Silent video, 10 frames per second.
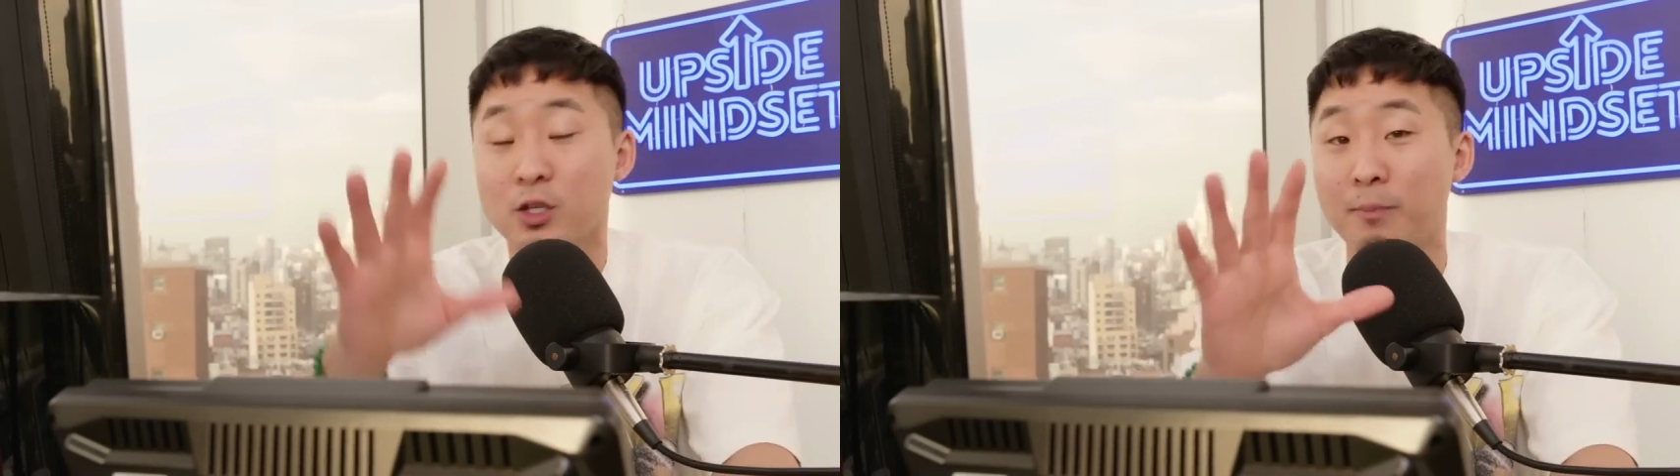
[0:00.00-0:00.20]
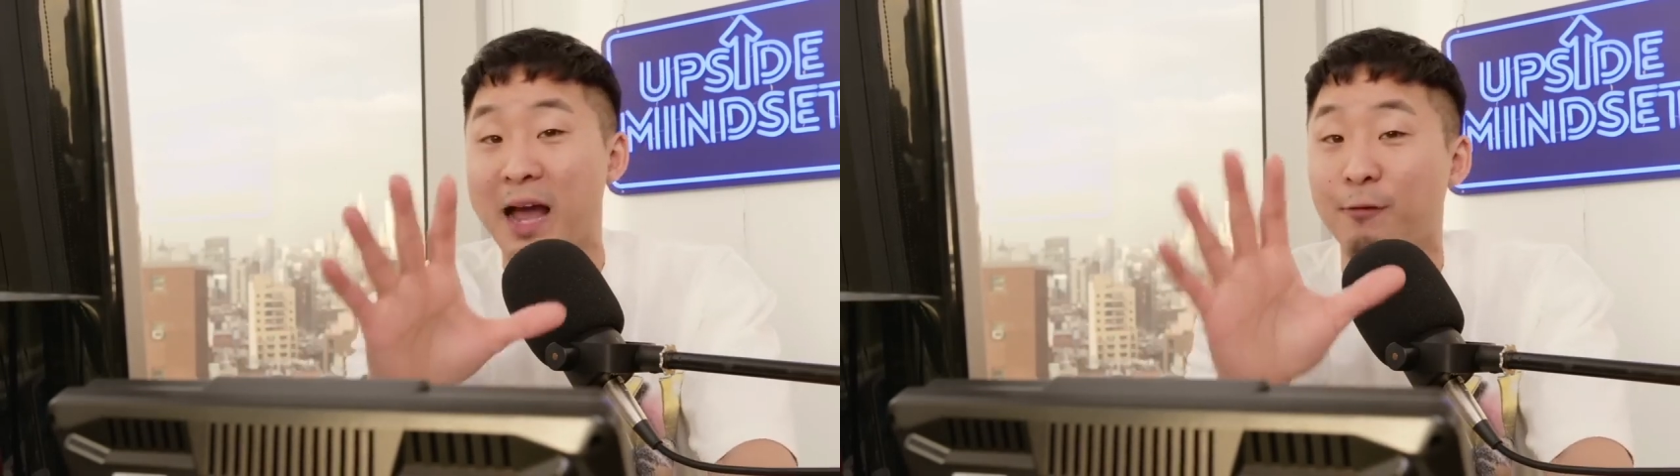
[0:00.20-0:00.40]

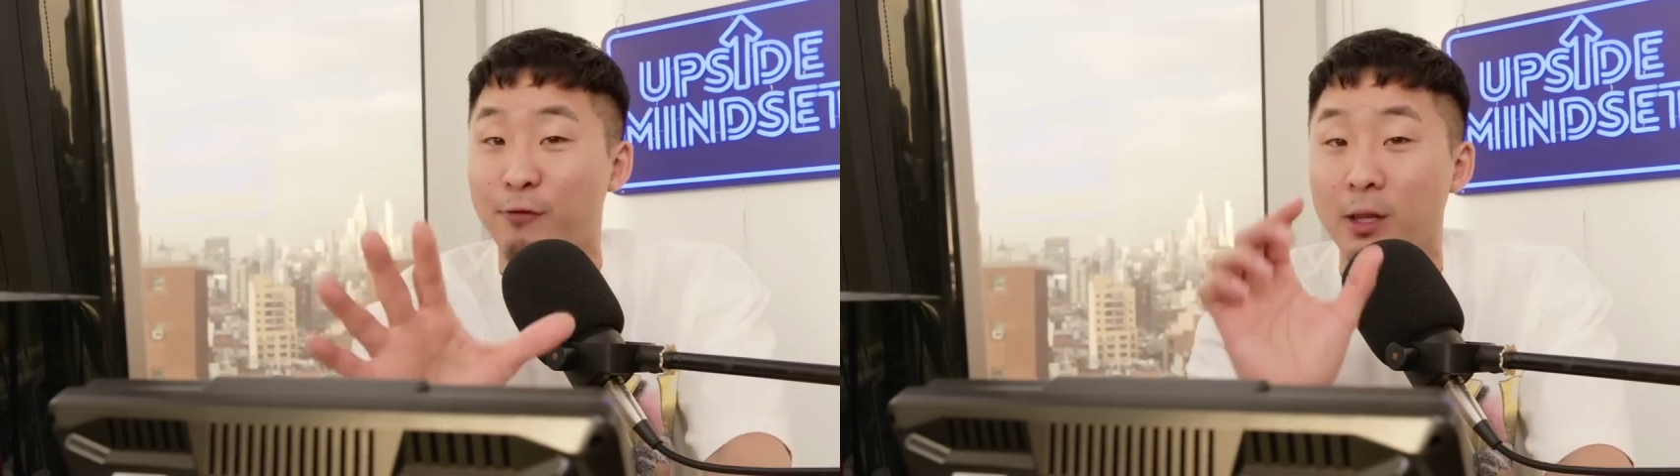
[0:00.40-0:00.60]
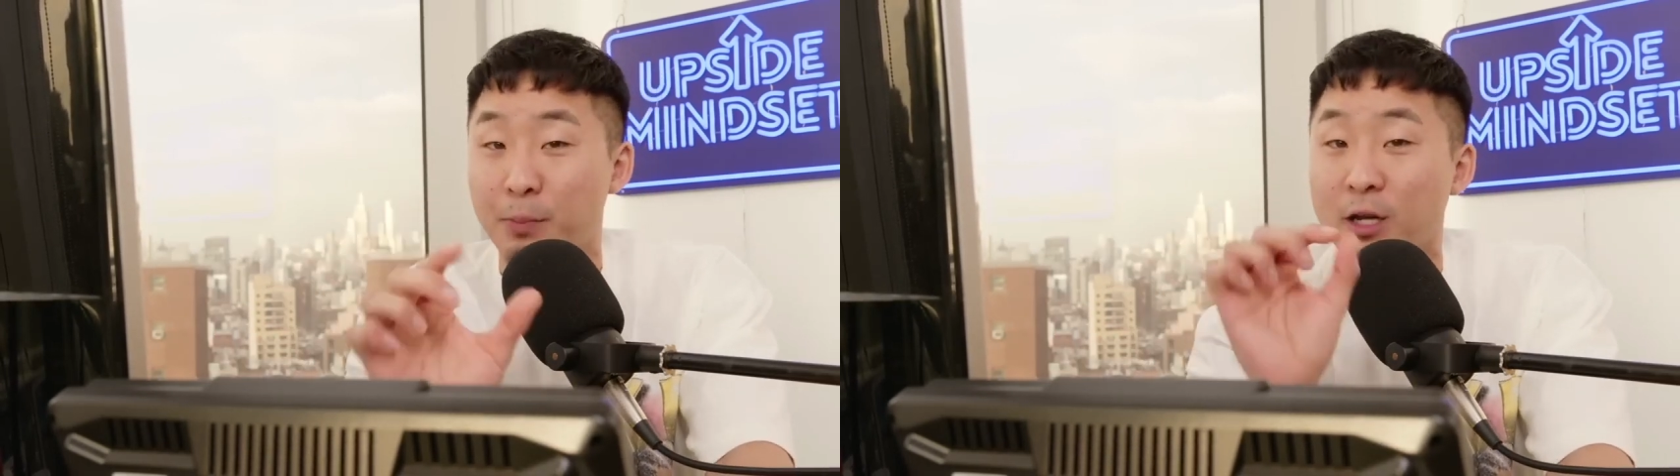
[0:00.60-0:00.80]
So I'm not a
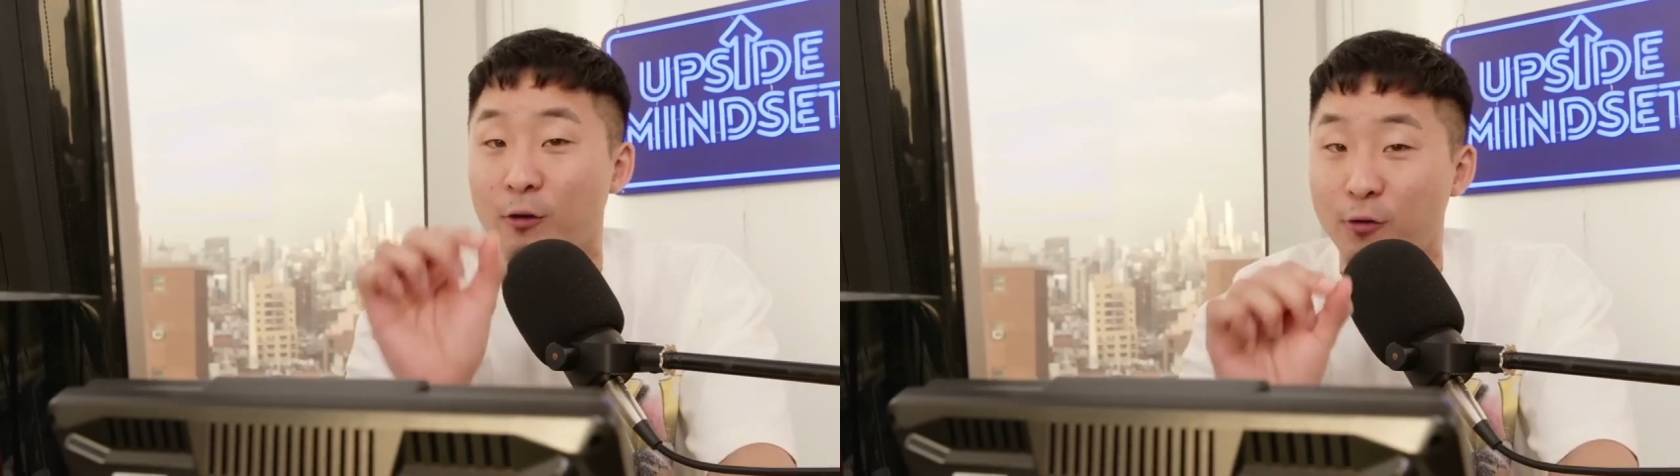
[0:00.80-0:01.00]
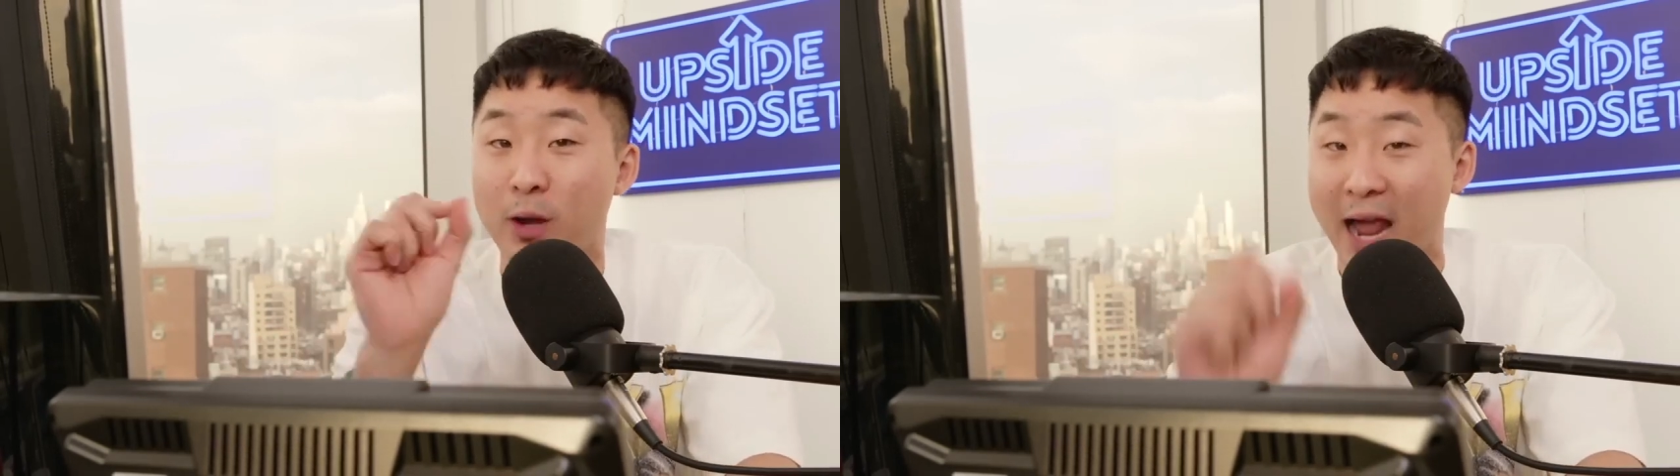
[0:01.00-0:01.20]
Filipino
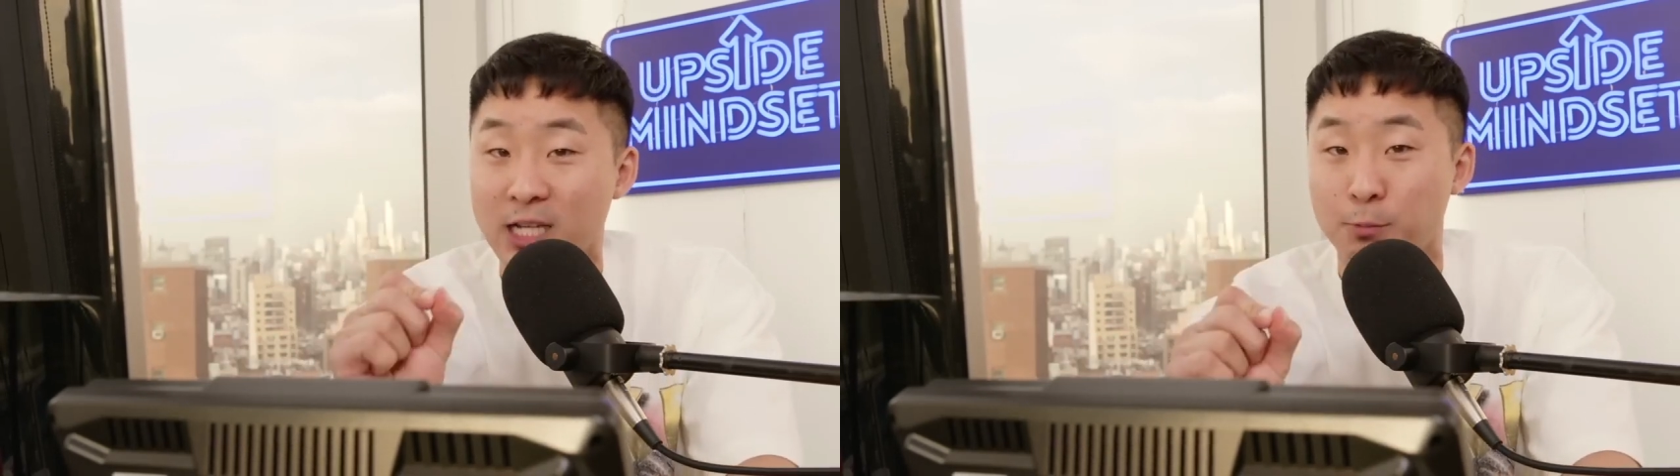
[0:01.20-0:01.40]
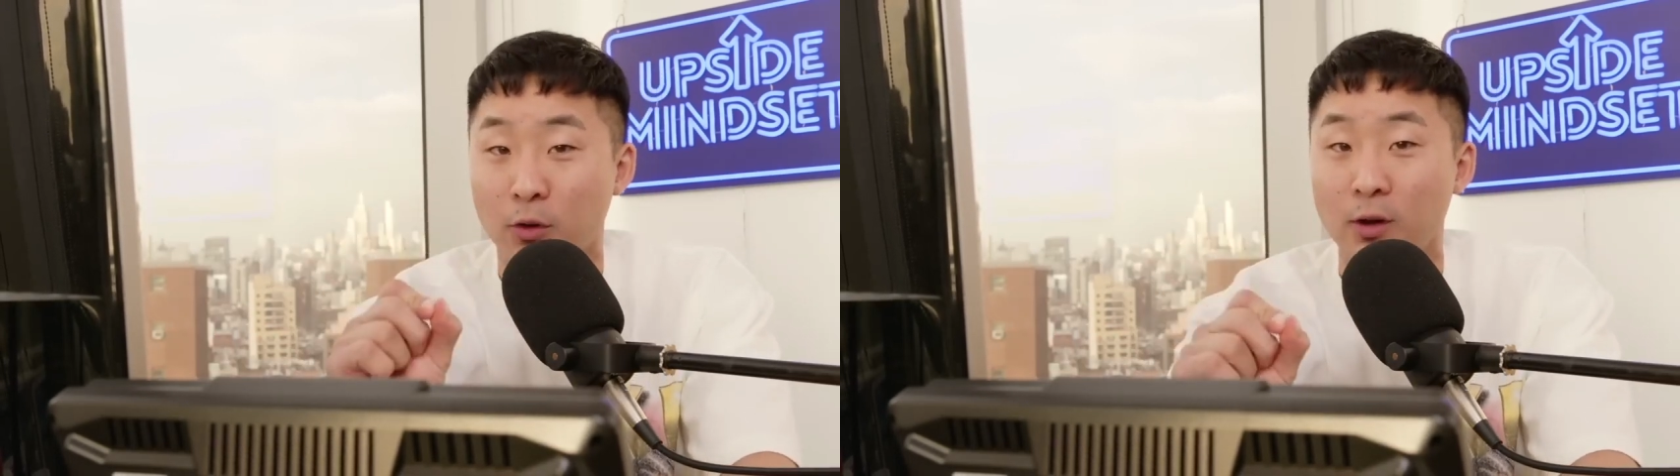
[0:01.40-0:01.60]
food
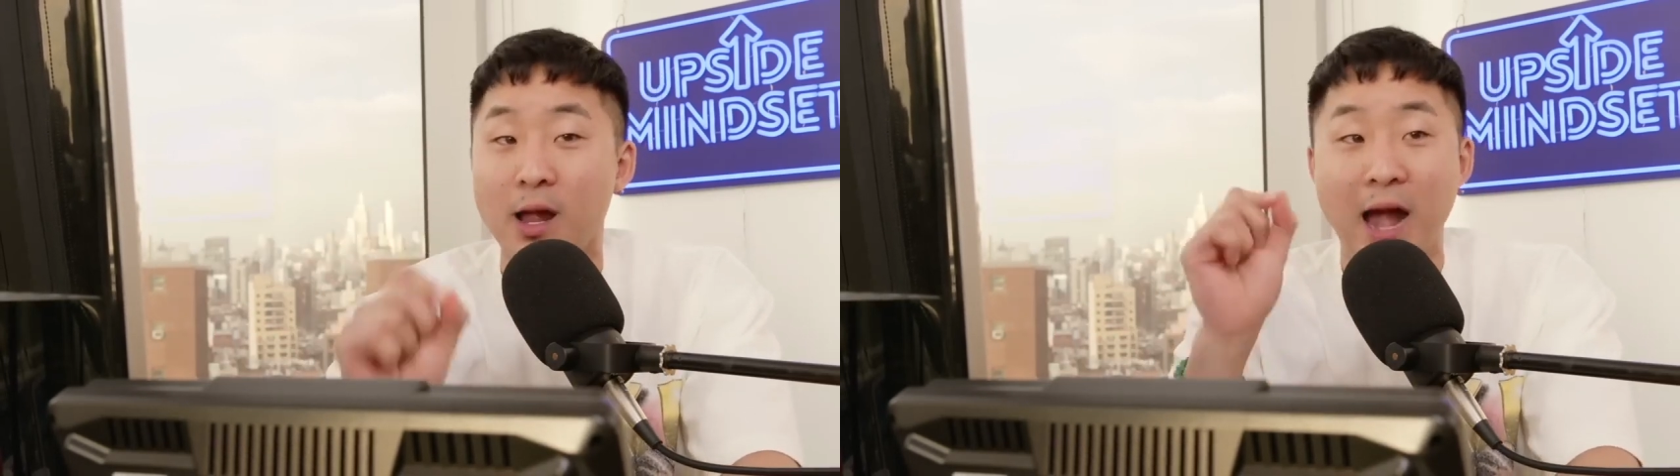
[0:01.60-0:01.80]
expert.